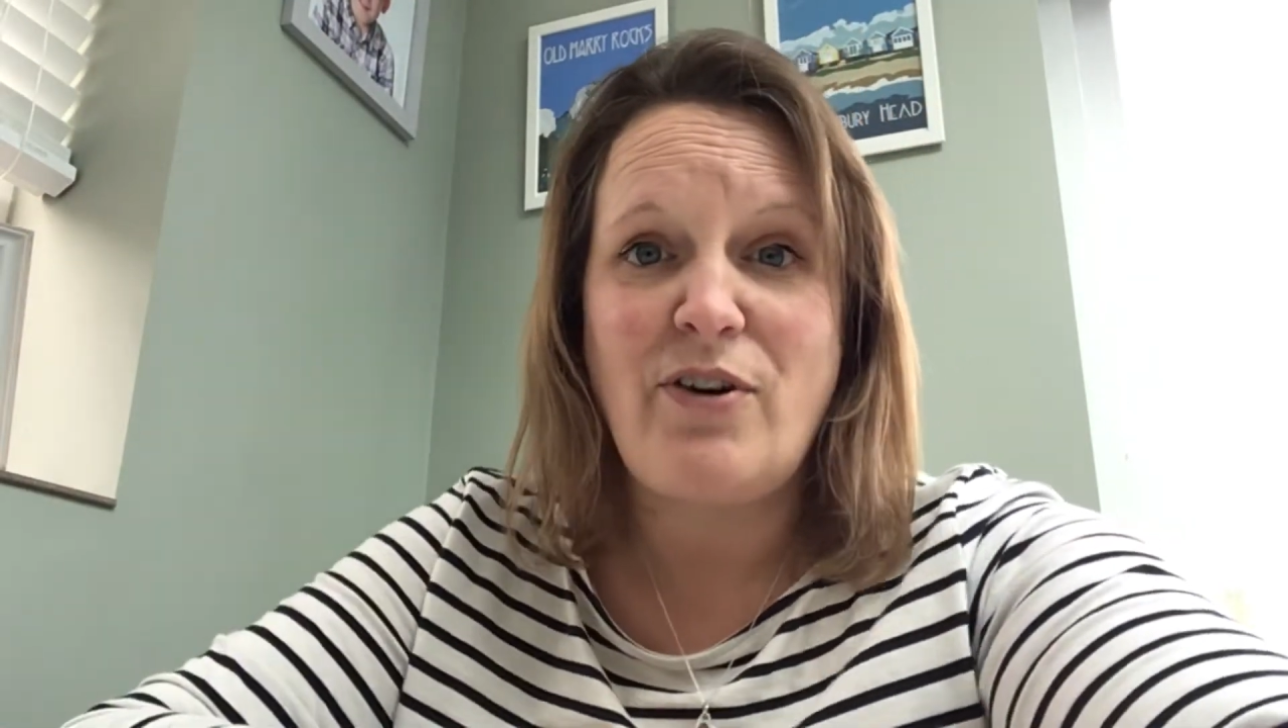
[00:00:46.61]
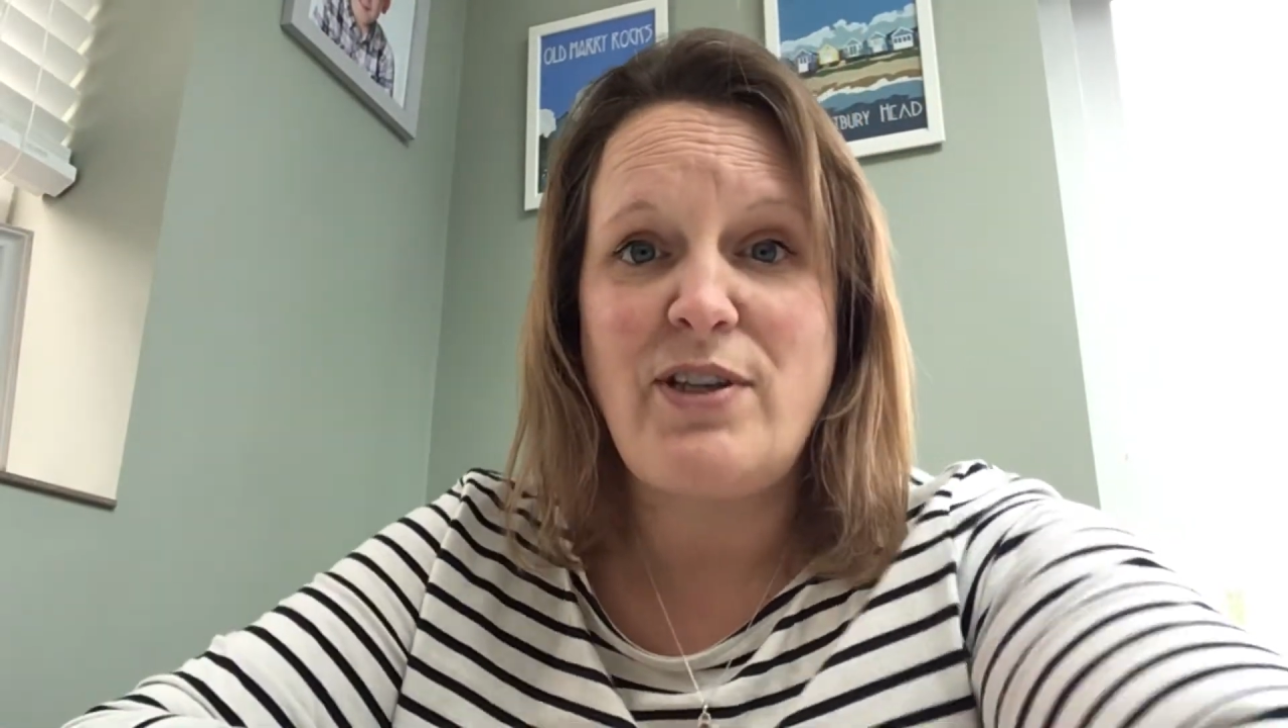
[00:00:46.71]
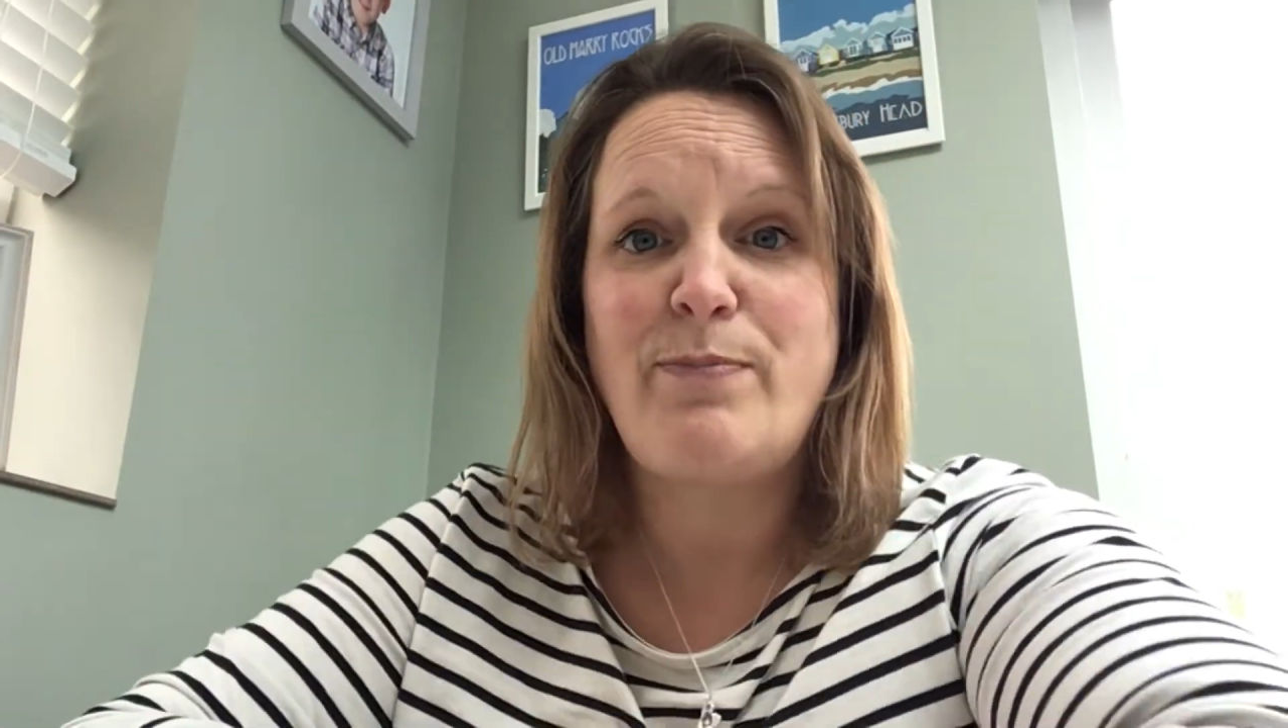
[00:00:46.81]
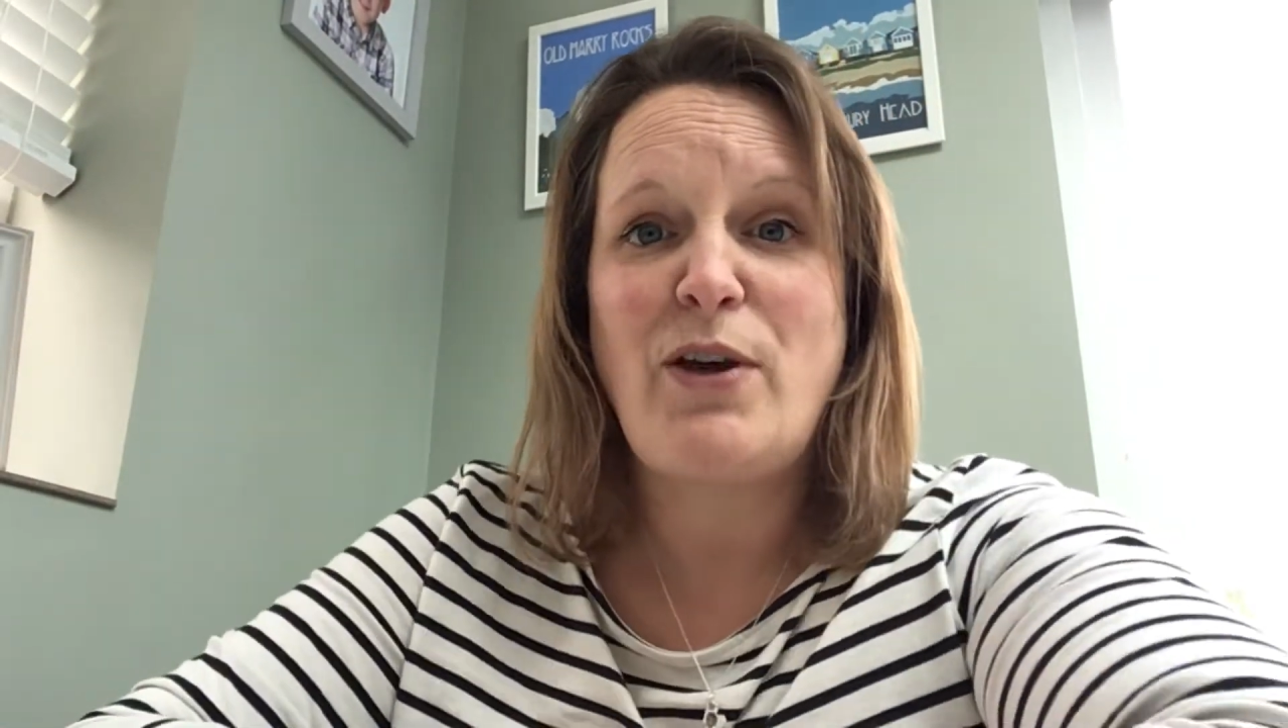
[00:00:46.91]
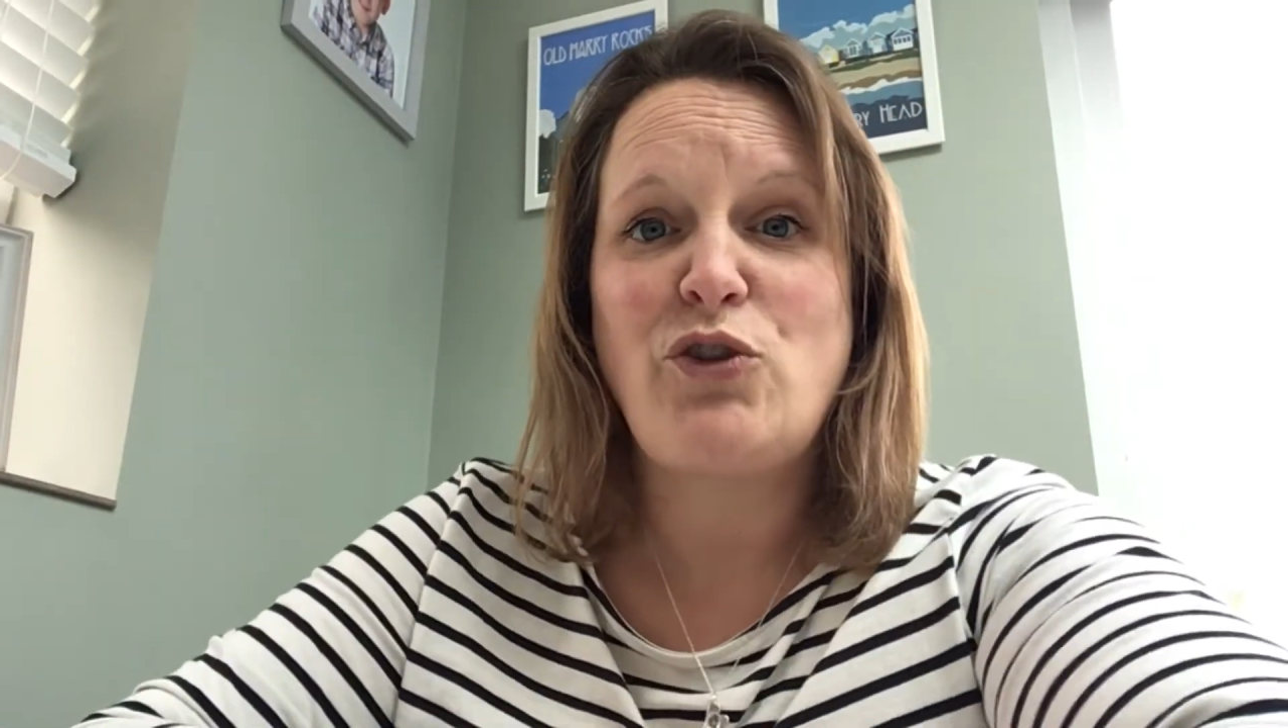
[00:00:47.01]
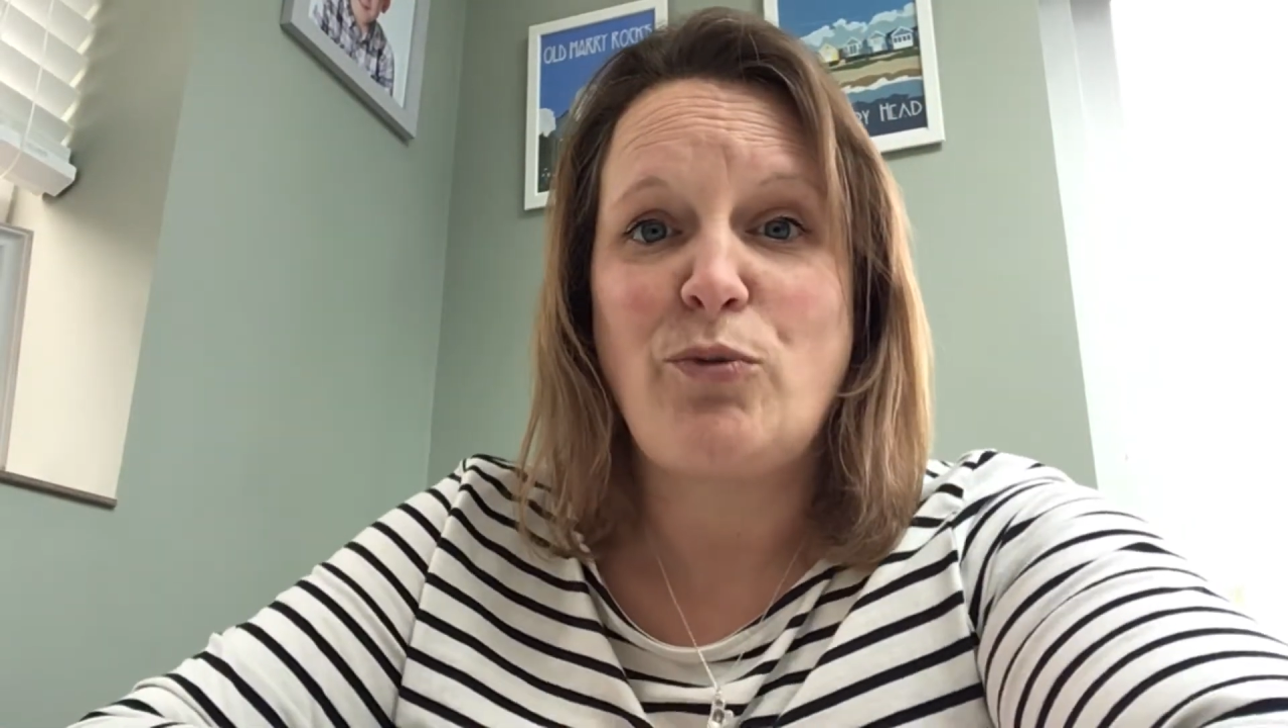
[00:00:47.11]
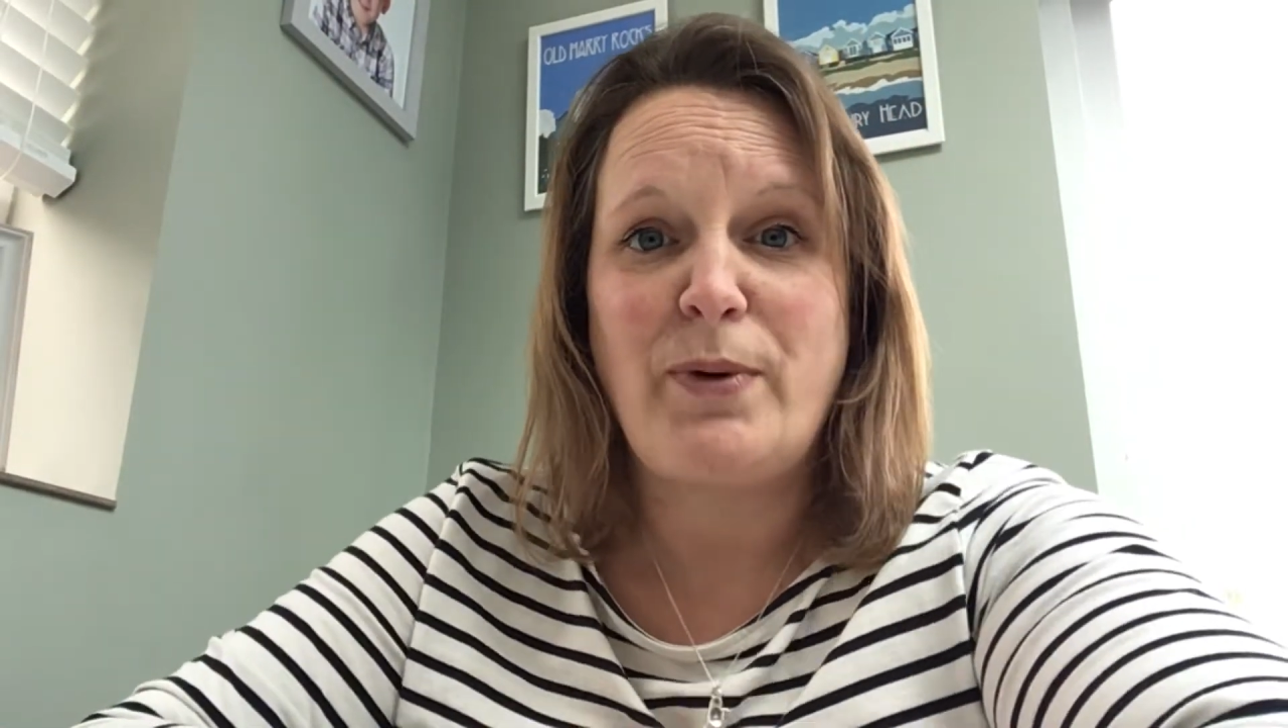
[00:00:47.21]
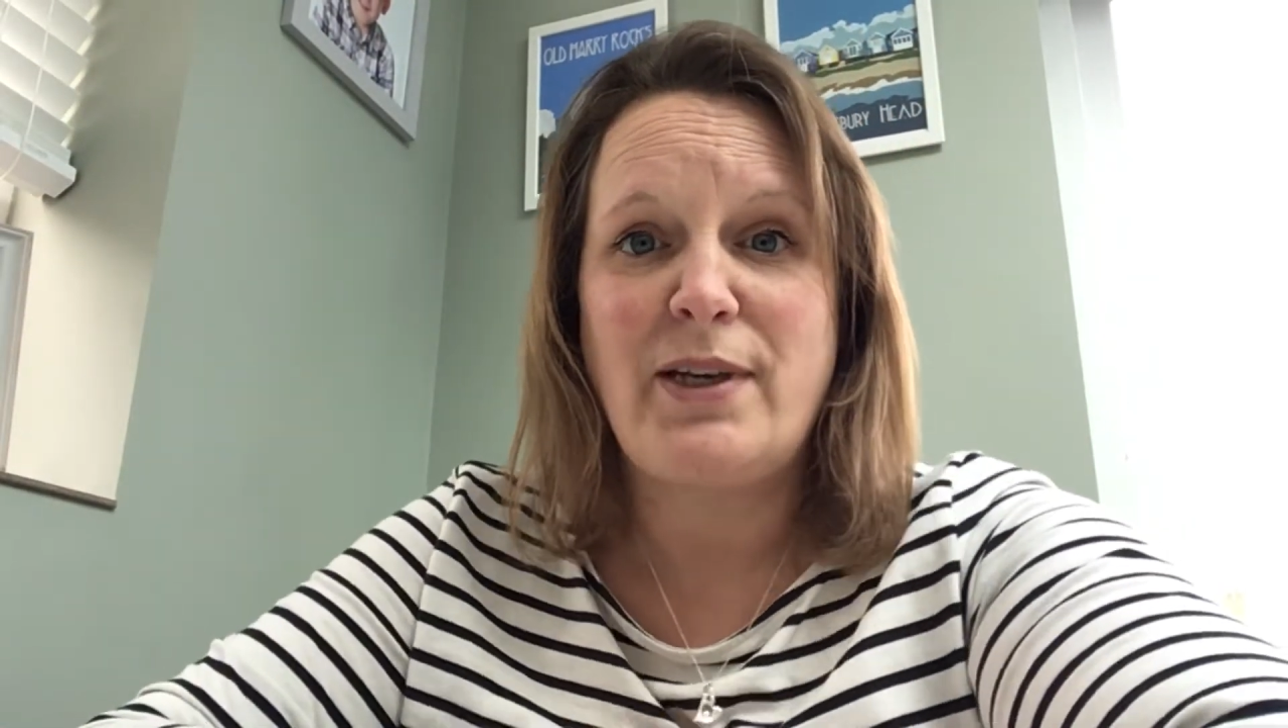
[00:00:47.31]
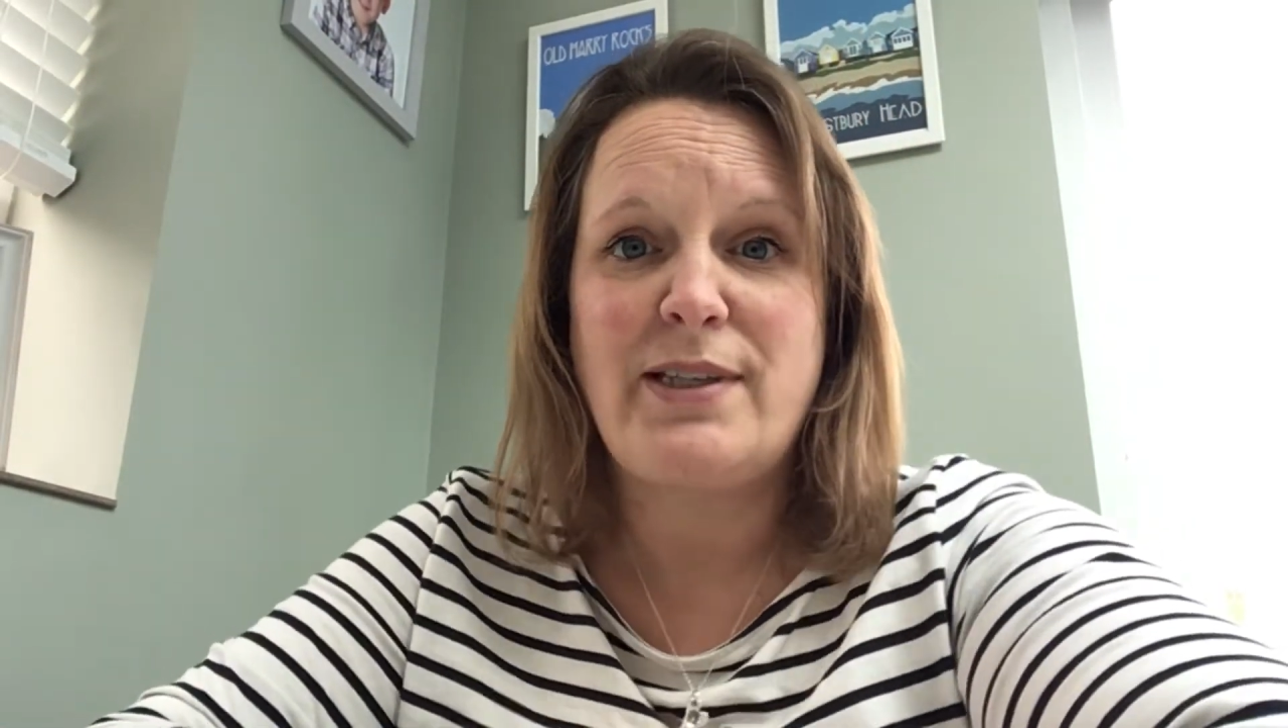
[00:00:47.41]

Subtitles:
special because